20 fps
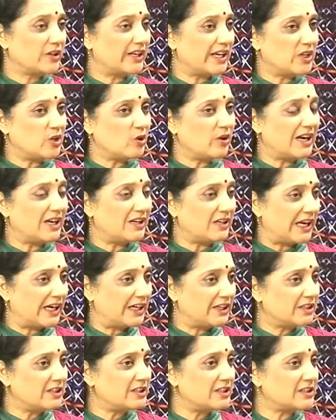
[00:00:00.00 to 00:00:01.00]
Can you
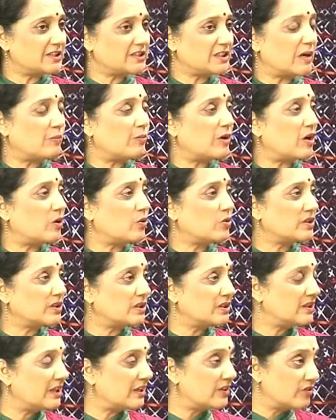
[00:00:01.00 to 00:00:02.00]
enlighten us about
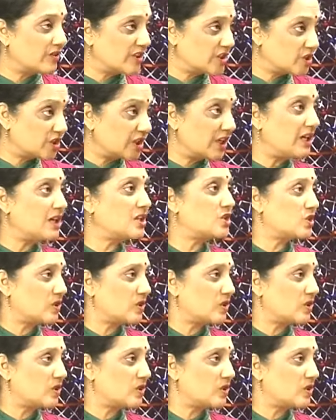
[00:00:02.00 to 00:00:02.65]
the research